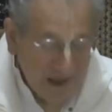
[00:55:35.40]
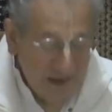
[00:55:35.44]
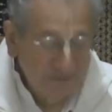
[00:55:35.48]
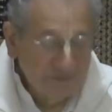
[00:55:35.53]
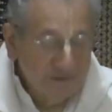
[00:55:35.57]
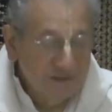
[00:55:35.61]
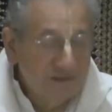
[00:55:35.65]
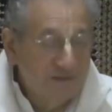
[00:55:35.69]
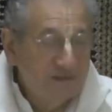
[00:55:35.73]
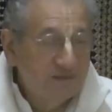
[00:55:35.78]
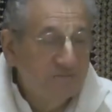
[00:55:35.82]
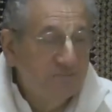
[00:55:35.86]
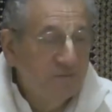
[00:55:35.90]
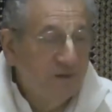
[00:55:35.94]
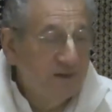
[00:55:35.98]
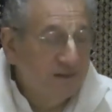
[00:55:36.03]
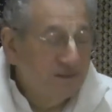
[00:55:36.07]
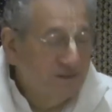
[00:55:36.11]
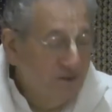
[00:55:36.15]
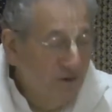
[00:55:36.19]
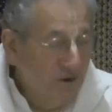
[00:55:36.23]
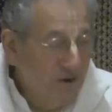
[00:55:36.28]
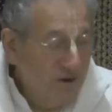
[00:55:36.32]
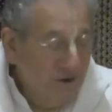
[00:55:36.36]
absence
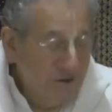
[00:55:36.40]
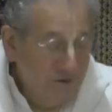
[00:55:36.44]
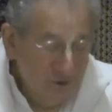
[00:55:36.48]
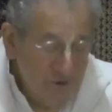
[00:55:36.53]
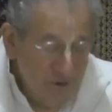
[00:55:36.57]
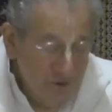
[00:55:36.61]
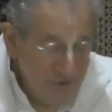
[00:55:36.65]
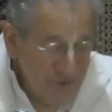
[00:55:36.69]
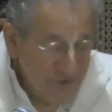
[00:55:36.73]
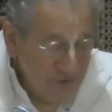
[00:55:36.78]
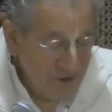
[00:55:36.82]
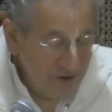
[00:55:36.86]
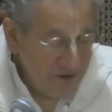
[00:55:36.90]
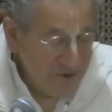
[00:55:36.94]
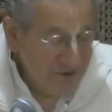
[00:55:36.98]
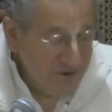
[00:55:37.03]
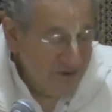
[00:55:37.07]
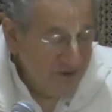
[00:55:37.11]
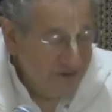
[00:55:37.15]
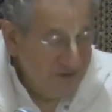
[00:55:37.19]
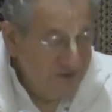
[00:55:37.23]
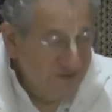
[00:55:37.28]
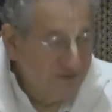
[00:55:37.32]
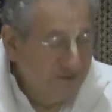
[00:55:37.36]
makes the heart grow
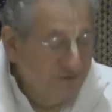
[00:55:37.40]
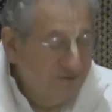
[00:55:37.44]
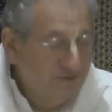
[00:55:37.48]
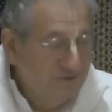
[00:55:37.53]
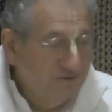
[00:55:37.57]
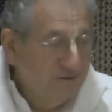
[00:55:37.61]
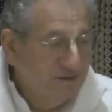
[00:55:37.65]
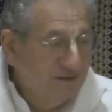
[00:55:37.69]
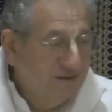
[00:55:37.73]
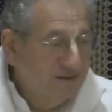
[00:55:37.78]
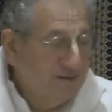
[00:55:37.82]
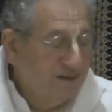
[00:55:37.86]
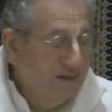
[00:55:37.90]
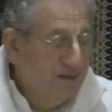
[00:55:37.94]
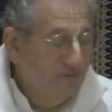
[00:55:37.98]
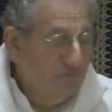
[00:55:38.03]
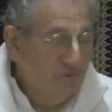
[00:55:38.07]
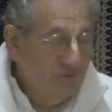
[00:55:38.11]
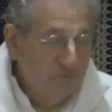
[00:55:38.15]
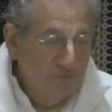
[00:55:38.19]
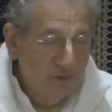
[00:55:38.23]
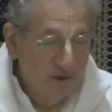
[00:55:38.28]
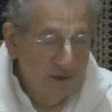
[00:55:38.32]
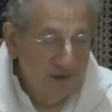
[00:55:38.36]
fonder. It's a
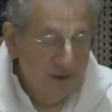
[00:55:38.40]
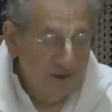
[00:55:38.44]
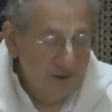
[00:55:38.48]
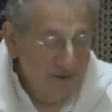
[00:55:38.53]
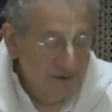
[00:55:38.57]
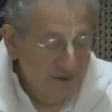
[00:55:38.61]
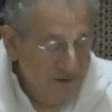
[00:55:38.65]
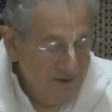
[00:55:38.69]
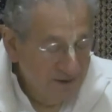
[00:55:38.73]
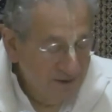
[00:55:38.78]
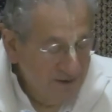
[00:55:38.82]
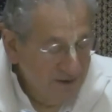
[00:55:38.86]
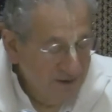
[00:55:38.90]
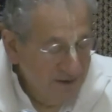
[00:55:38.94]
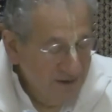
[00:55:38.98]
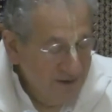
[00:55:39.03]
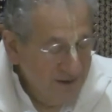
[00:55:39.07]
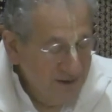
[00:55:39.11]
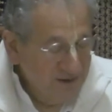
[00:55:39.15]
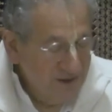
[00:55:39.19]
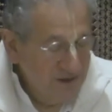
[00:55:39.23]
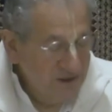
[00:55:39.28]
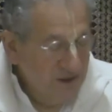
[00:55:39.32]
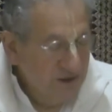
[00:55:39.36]
statement by
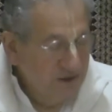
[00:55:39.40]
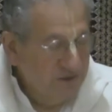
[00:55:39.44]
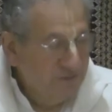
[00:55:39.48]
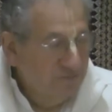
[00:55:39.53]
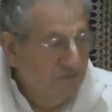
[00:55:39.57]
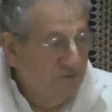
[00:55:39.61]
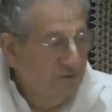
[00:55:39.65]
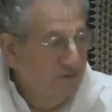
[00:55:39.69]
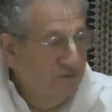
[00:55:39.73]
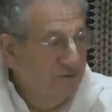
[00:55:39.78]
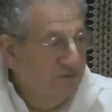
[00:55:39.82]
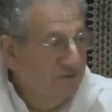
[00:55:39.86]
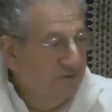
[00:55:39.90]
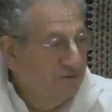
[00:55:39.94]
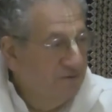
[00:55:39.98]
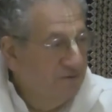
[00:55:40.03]
Shakespeare.